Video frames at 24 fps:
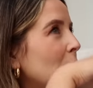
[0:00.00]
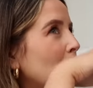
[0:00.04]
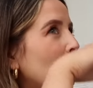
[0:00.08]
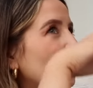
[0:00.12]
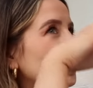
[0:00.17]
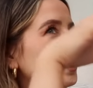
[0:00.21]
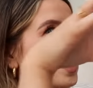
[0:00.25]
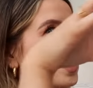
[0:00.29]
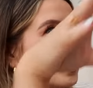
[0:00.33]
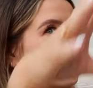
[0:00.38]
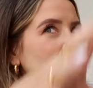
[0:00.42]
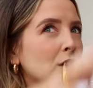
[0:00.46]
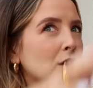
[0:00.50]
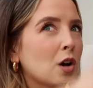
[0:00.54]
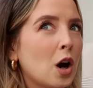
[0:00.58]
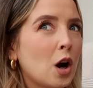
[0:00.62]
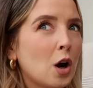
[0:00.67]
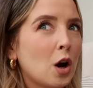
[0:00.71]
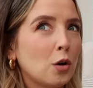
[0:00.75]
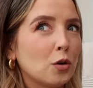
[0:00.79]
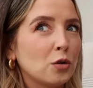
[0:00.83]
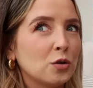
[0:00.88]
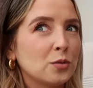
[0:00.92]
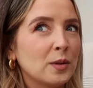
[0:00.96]
It wasn't as
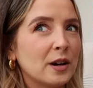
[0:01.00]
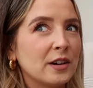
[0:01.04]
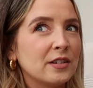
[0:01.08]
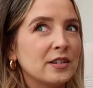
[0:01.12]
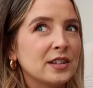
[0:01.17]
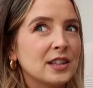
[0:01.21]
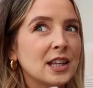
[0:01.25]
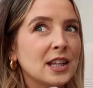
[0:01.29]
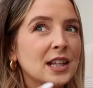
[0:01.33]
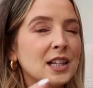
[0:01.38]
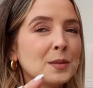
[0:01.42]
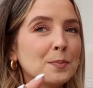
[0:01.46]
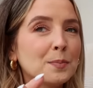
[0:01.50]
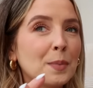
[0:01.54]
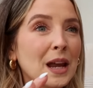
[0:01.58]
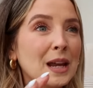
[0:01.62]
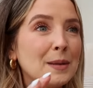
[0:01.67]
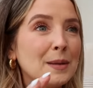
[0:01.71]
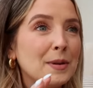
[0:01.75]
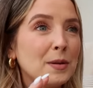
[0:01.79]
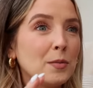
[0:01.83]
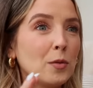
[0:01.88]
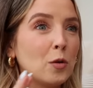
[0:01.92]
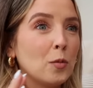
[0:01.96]
cold, whereas this
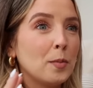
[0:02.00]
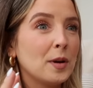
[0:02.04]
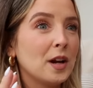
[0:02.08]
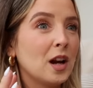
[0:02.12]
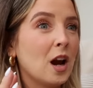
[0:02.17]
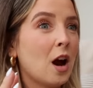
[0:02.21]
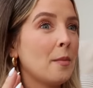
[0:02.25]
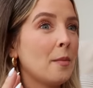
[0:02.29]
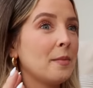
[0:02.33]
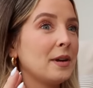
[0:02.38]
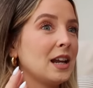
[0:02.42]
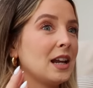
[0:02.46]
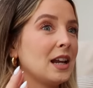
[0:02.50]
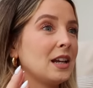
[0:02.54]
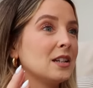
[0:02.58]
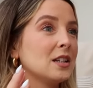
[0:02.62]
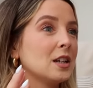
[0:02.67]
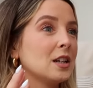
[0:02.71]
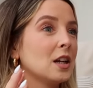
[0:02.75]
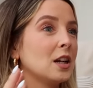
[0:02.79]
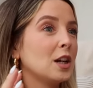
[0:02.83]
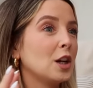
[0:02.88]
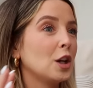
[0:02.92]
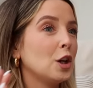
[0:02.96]
baby will be coming
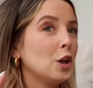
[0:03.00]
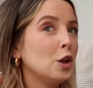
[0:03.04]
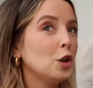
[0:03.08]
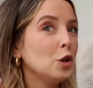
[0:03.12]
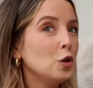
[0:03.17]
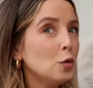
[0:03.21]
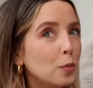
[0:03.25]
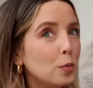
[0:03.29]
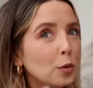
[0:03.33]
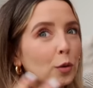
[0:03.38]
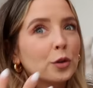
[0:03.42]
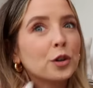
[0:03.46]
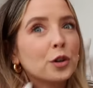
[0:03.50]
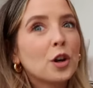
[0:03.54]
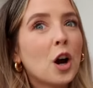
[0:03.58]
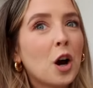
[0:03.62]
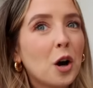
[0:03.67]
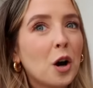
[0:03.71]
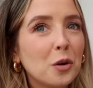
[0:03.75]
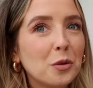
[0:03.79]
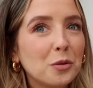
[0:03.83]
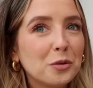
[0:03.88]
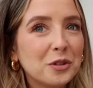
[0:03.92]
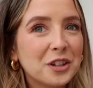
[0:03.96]
into like newborn
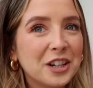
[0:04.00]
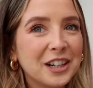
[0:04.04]
cold.